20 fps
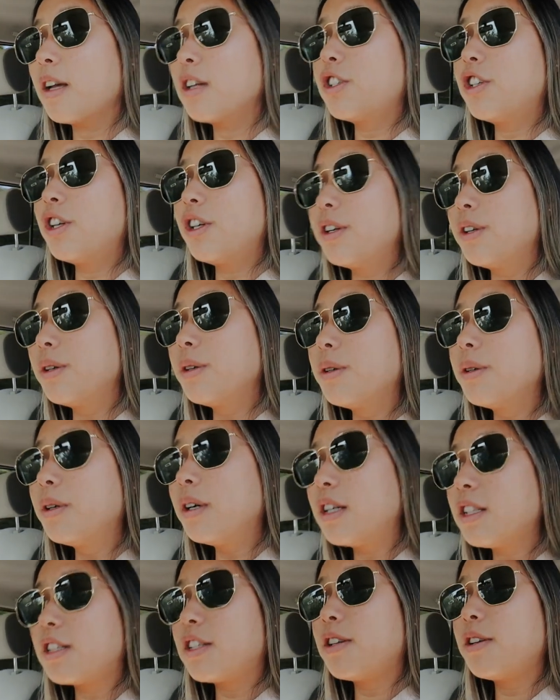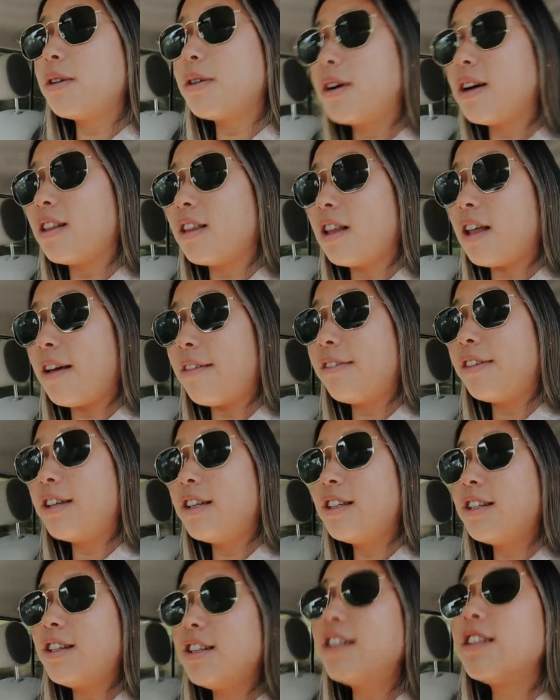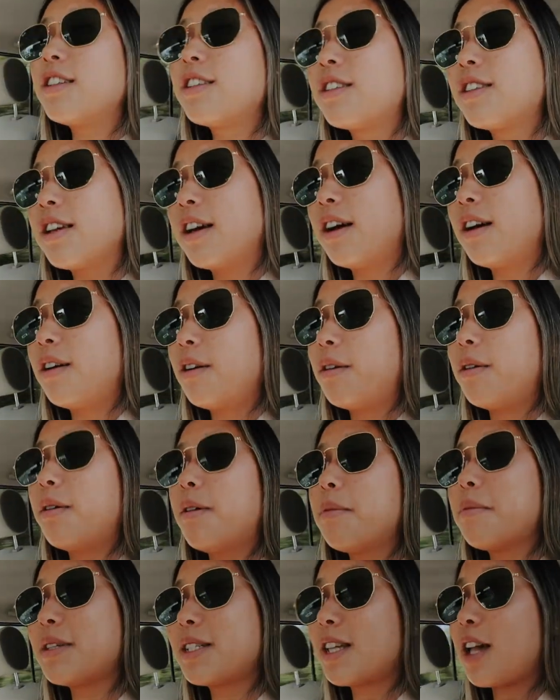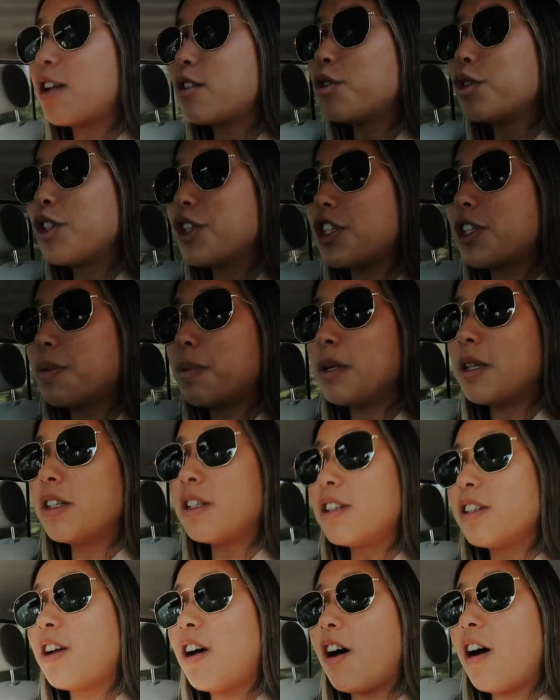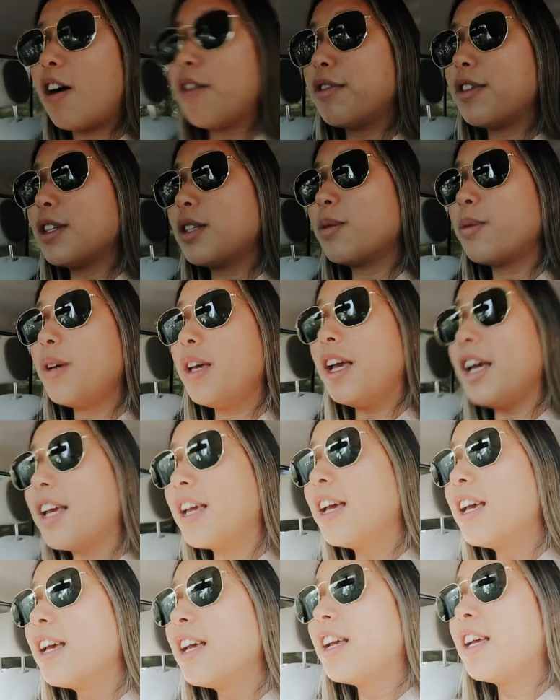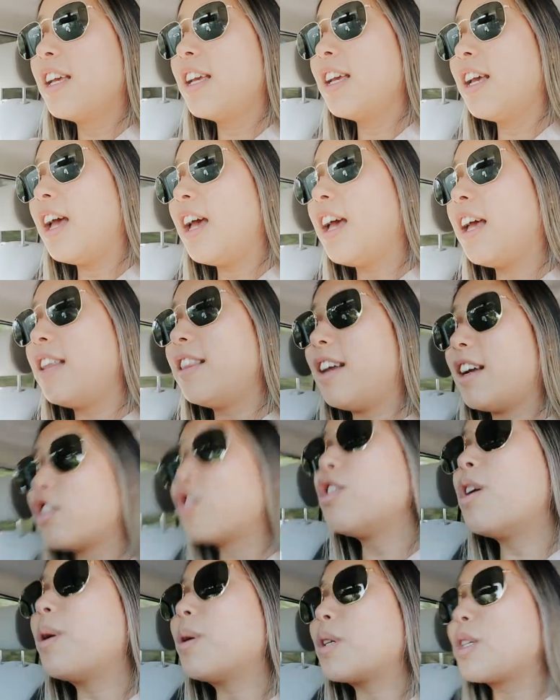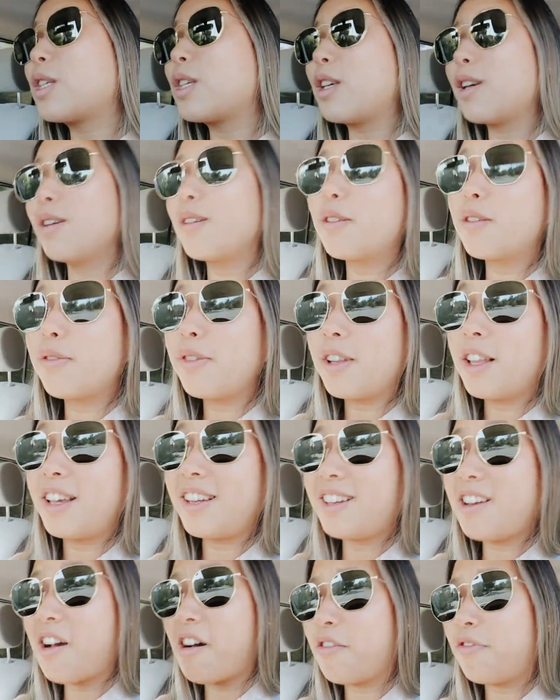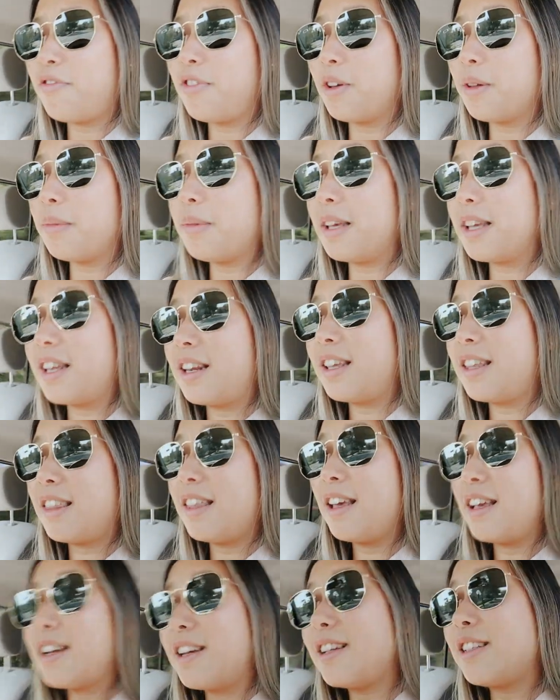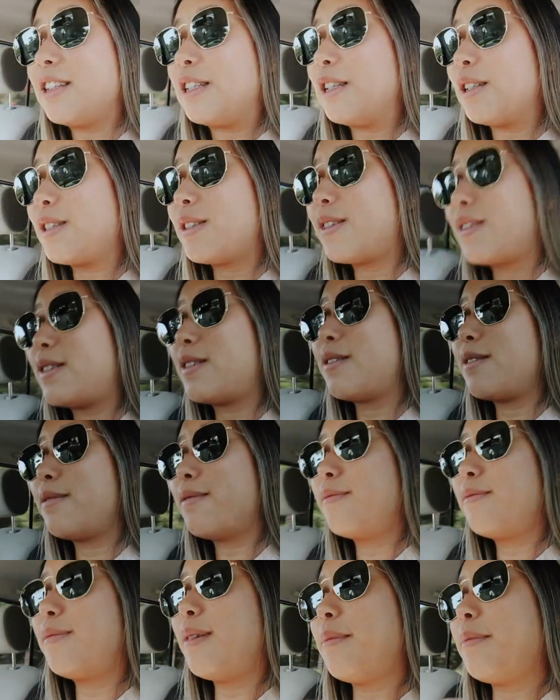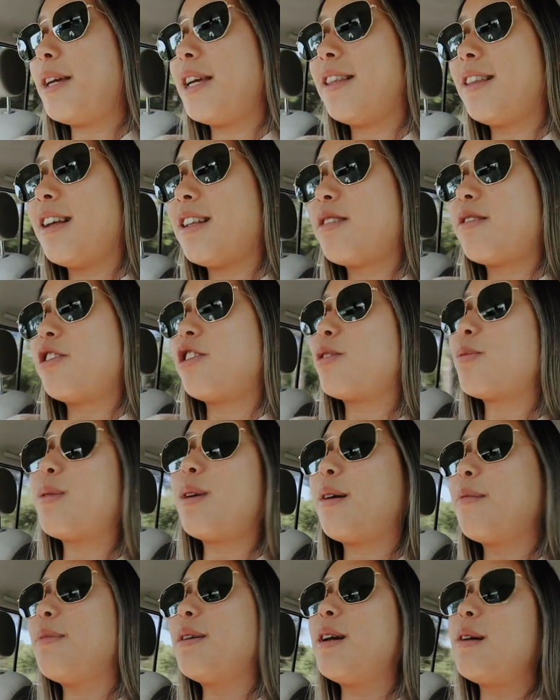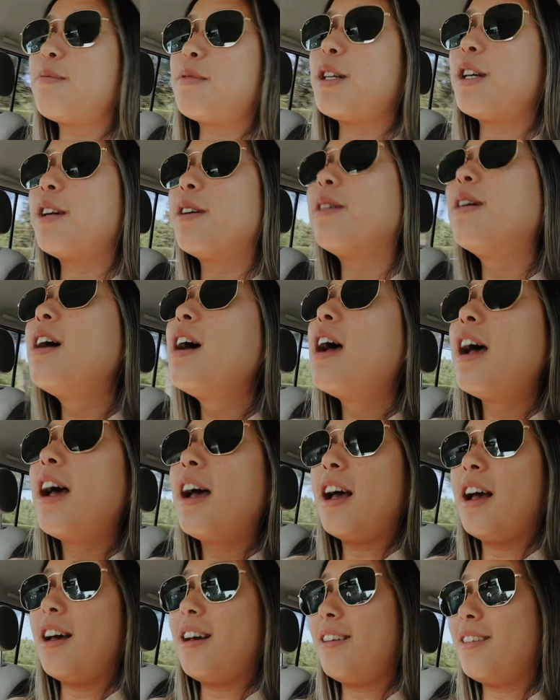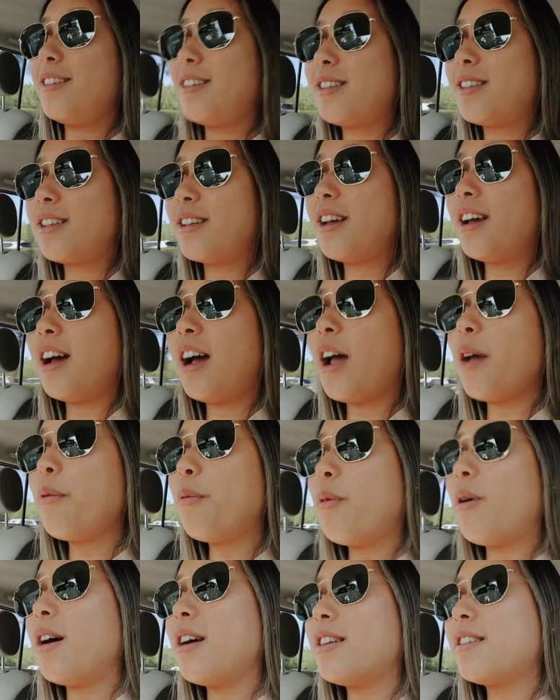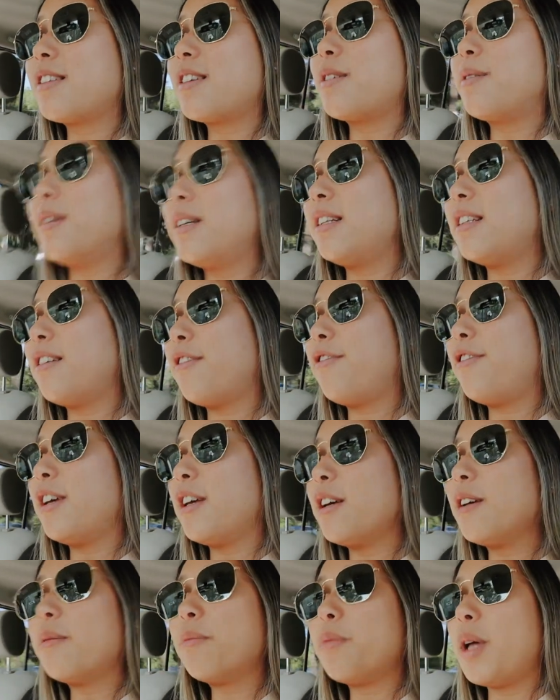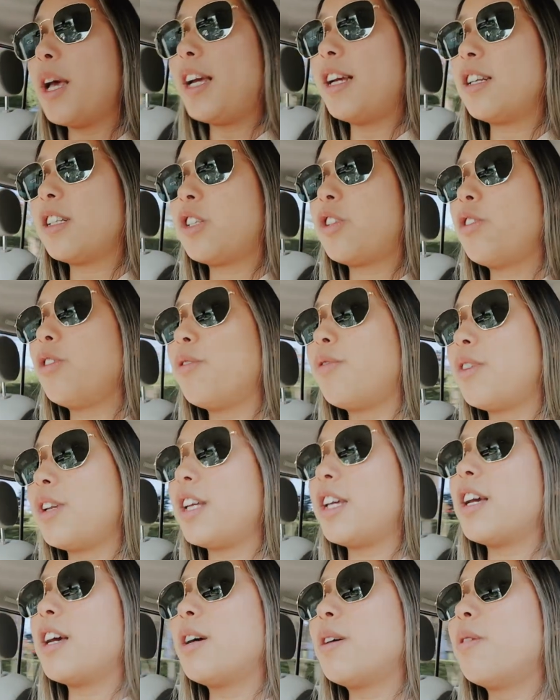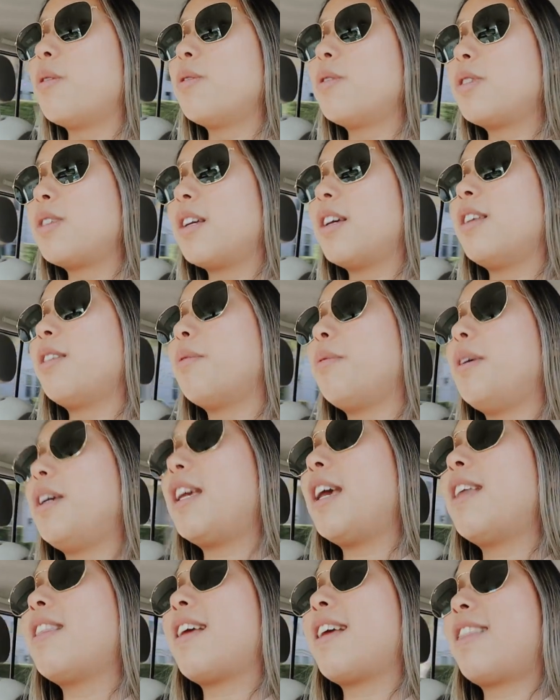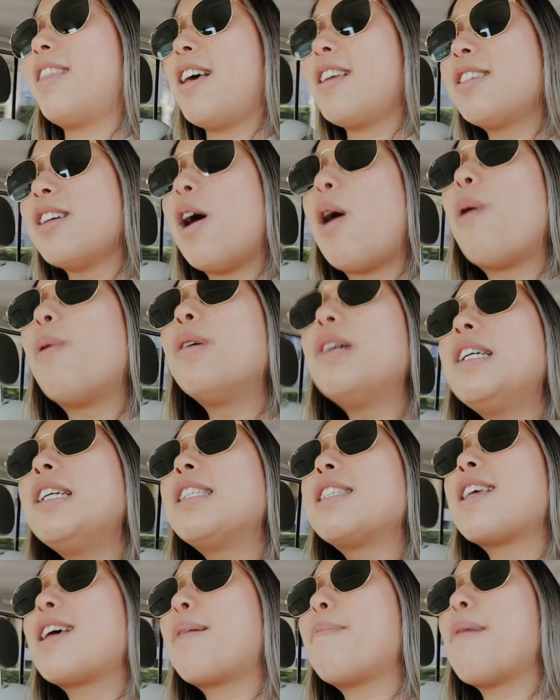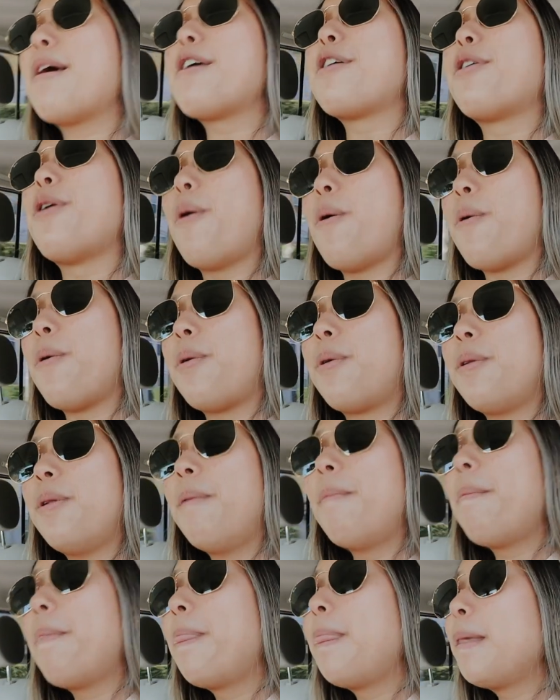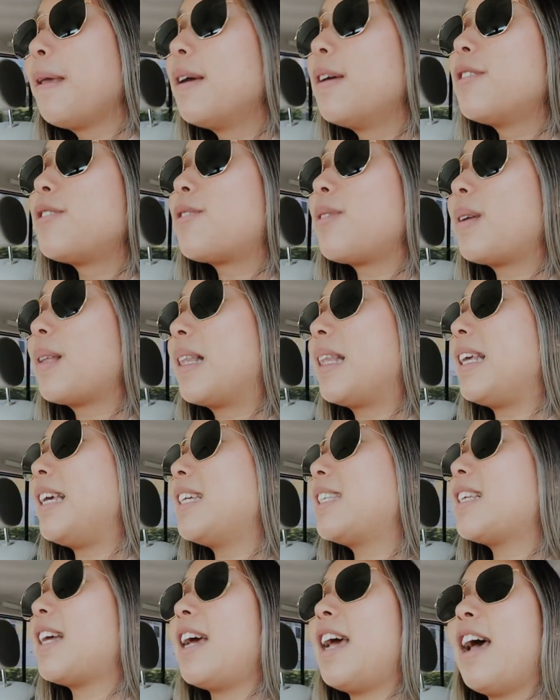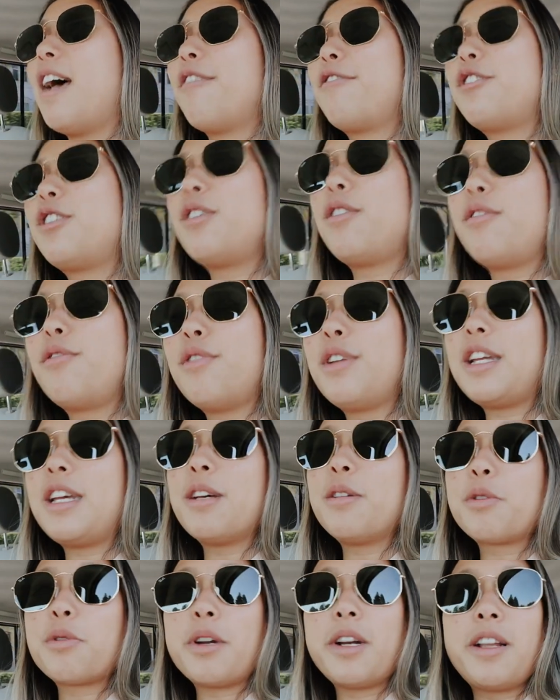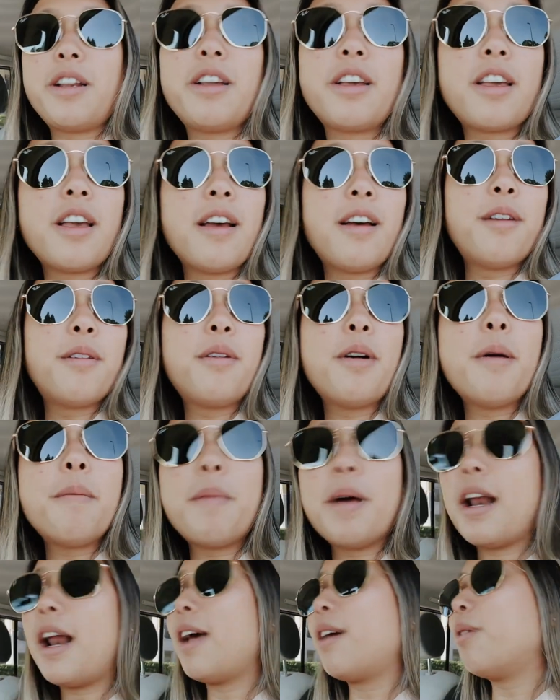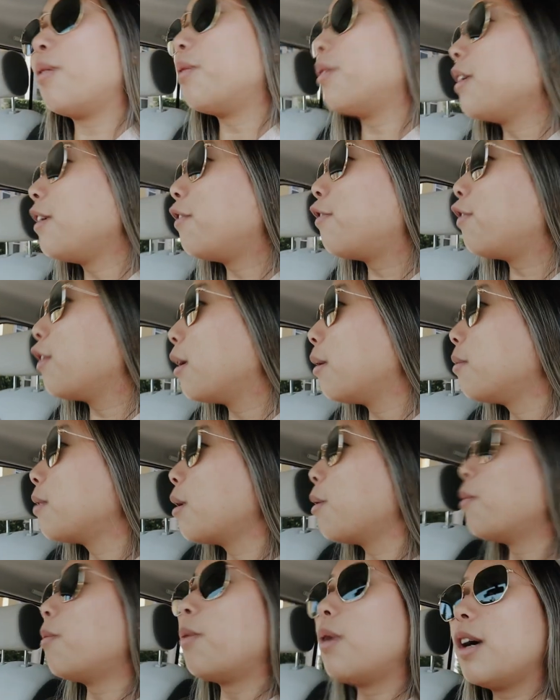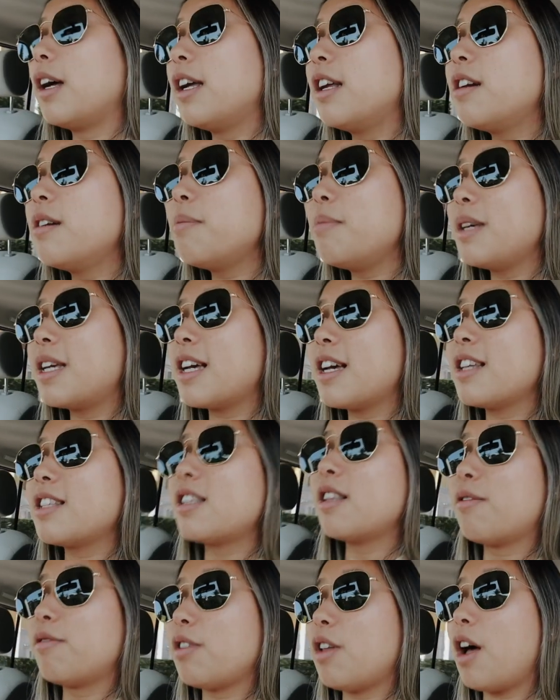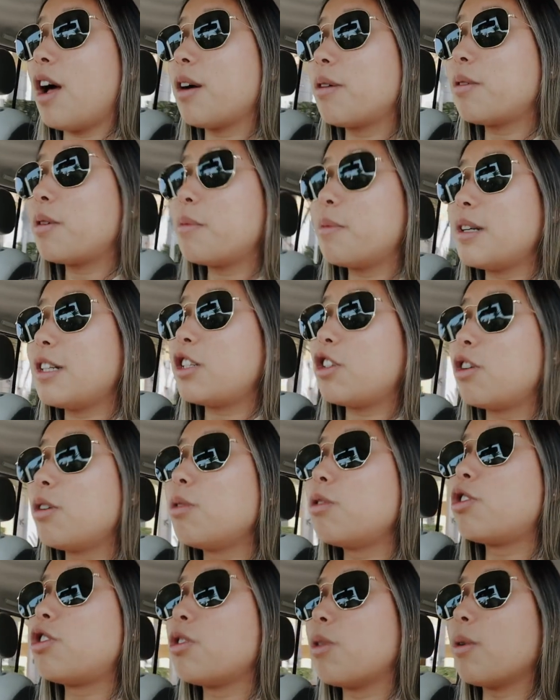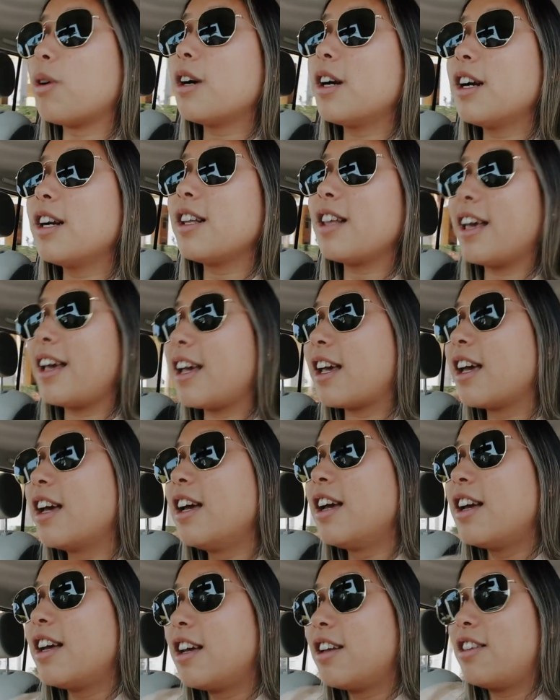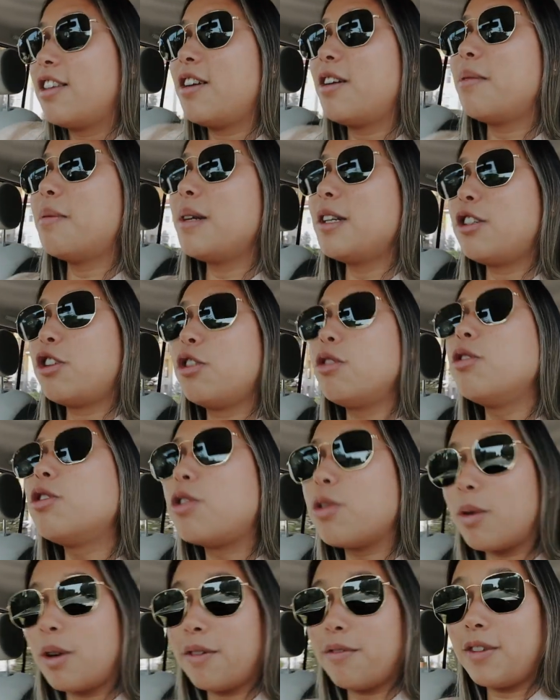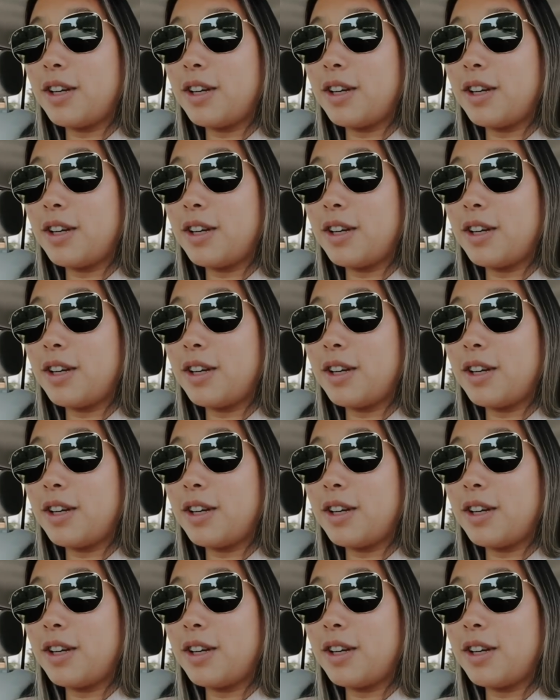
2 to 11, so my schedule's just been a little off this week, and that's no excuse for like not filming anything. It's just, I mean, that's just what I've been up to. And I was going to film like 2 videos in the weekend. Like, that's always like my goal, so at least I have 2 videos ready to go. But I only filmed 1 because the vlog would have been too short. Like, they would have been 2 short